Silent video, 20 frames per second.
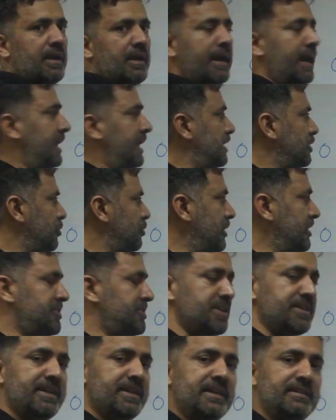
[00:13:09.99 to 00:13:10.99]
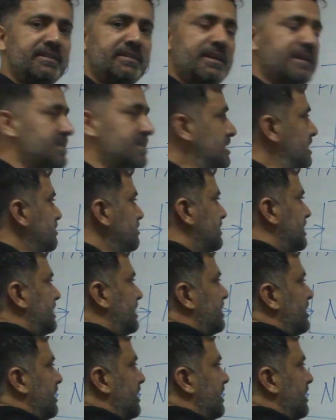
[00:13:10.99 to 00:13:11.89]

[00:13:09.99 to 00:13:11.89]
and it will generate the next number.